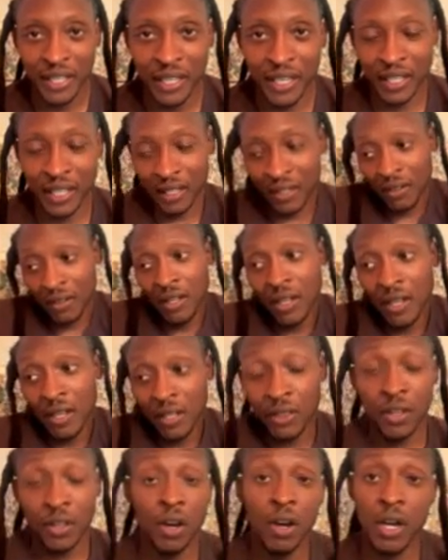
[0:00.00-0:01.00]
And
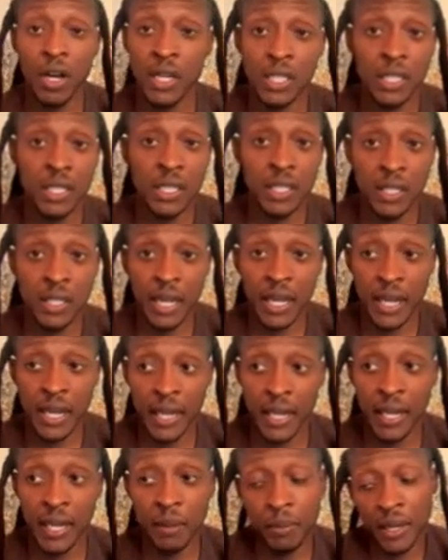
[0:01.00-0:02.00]
the art just,
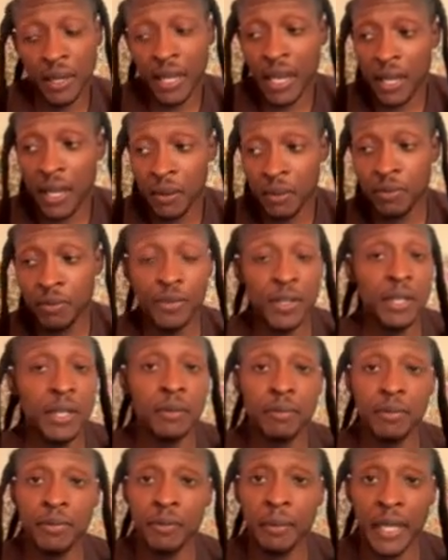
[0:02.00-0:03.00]
hey, it became
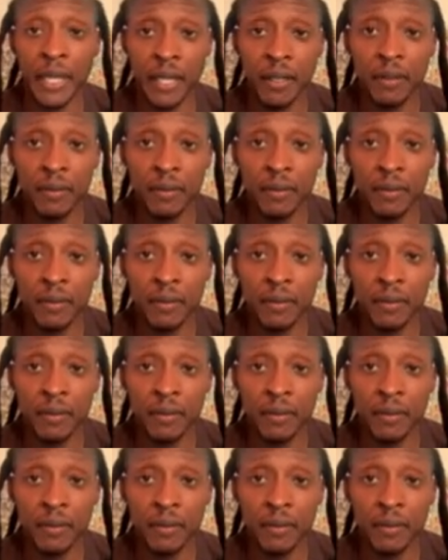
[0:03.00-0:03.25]
freedom for me.